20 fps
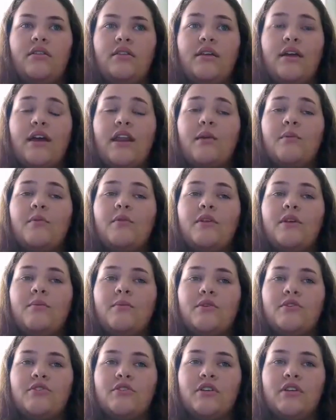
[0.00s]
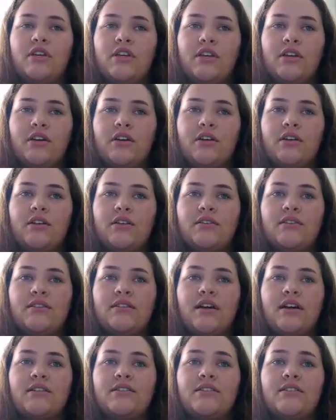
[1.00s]
The animal imagery here
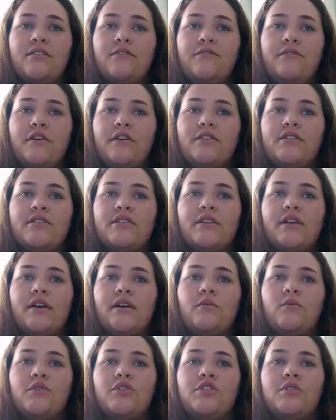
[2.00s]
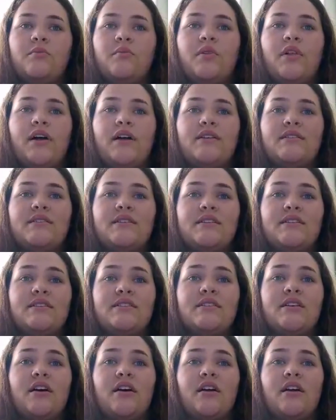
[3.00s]
starts in the first line, which implies his
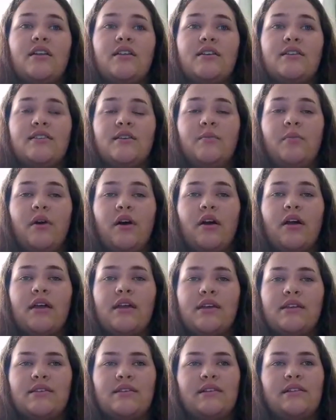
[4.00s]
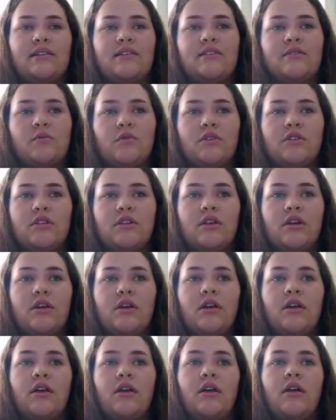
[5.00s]
target is a bug easily swatted.
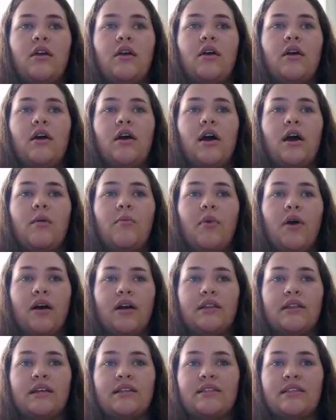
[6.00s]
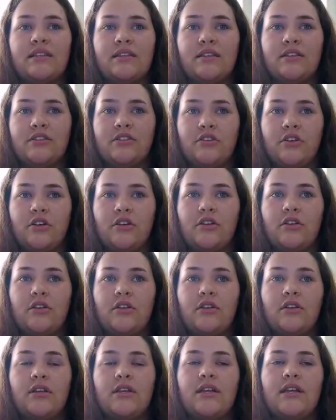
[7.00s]
A bug that's in the dirt.
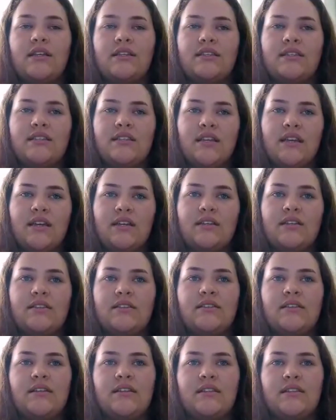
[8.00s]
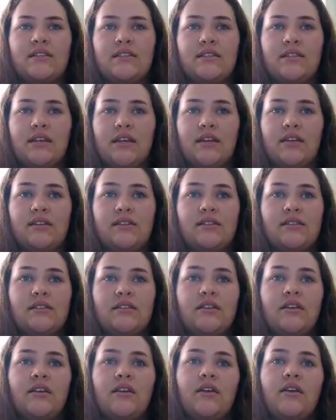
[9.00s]
It stinks, it
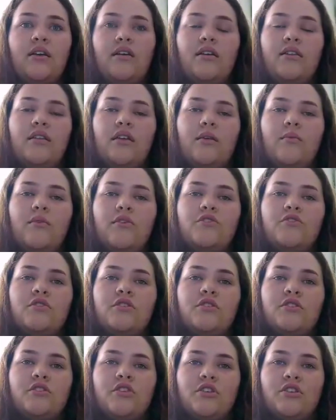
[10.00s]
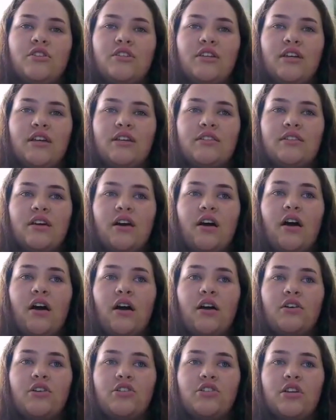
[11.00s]
stings. The imagery associates a
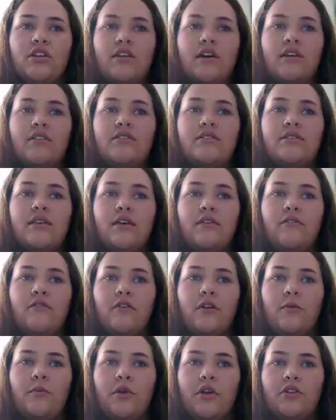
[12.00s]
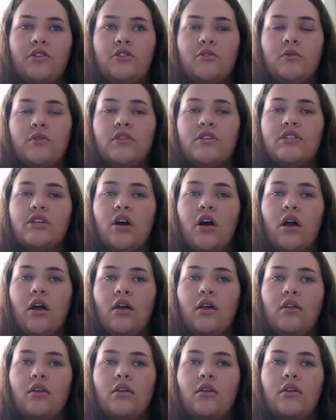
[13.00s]
harsh and unsavory picture with the
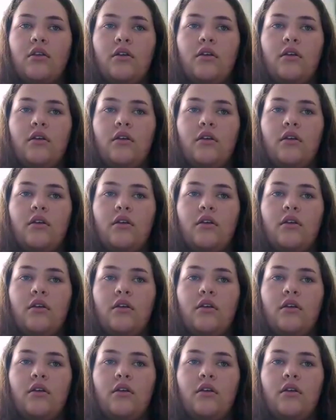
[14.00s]
target.